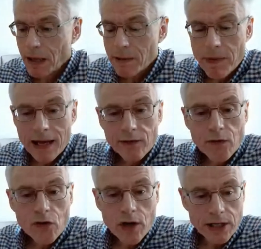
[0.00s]
a big bag
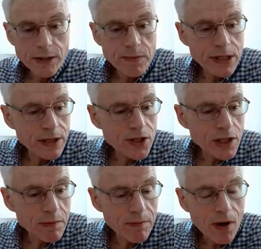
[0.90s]
of crisps in the
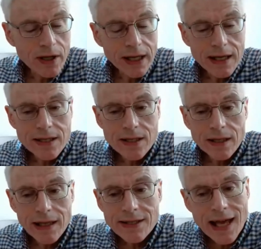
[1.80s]
supermarket.
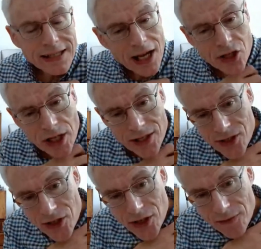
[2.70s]
Is that actually a
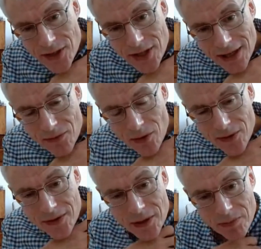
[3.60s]
service then,
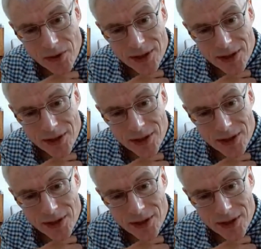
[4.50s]
rather than a